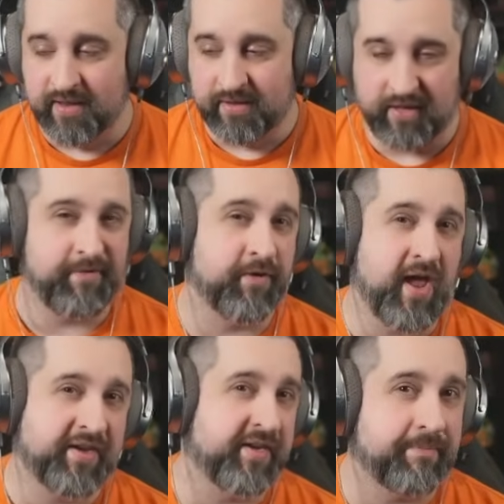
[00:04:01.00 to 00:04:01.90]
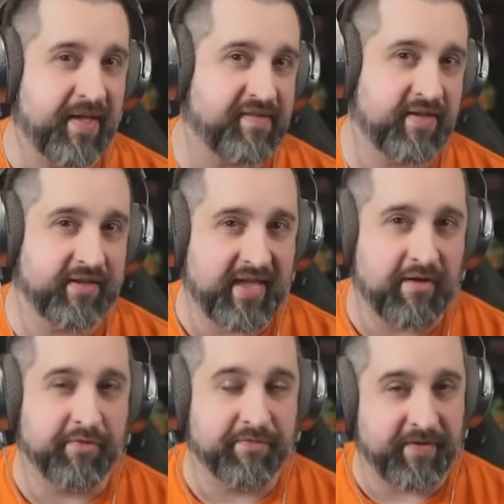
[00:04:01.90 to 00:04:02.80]
If you're not an Ambessa
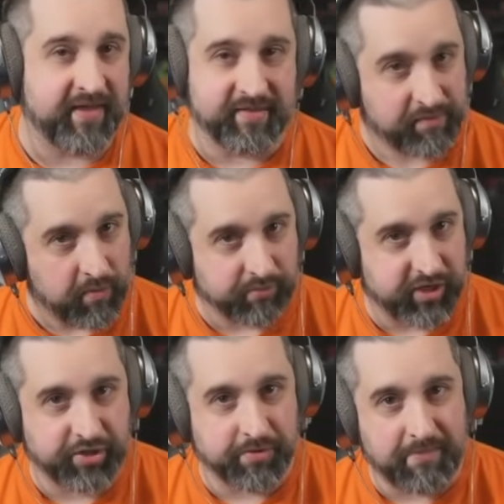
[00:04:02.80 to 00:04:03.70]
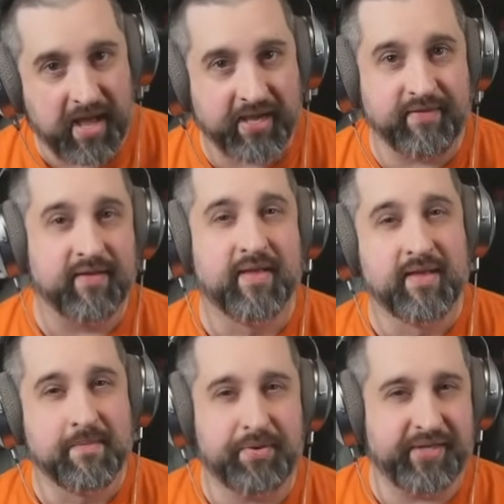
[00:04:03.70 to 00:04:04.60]
encounter fan, this won't change your mind.
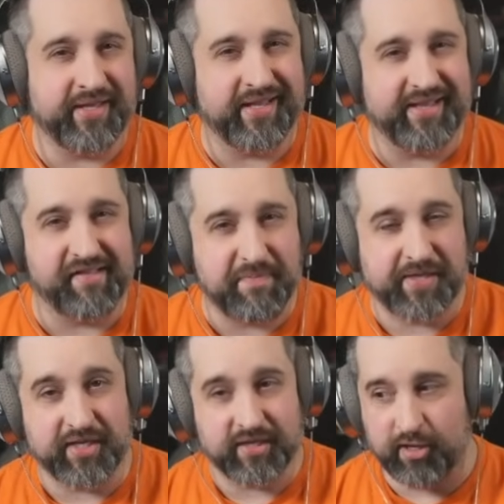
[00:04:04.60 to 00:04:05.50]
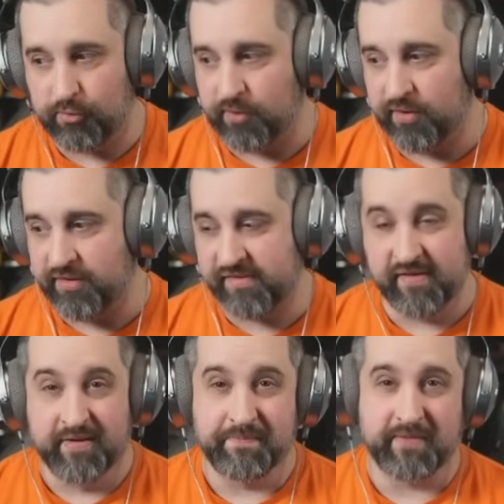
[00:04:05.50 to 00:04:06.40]
But it'll at least make the low
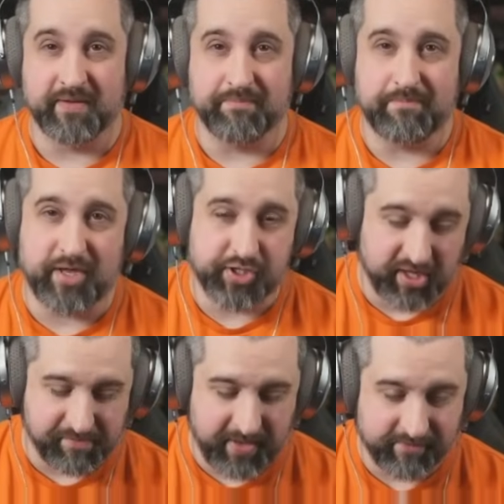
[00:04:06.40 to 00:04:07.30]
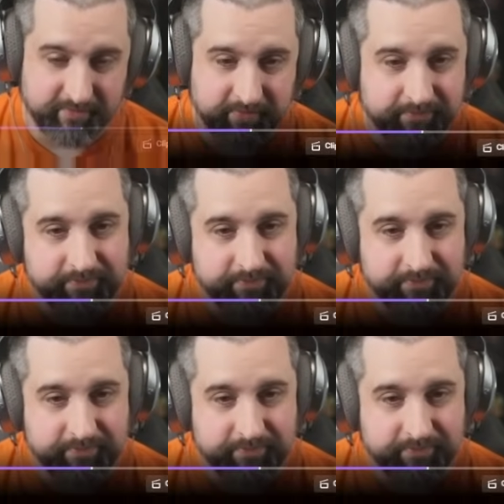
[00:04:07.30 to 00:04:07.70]
rolls much less painful.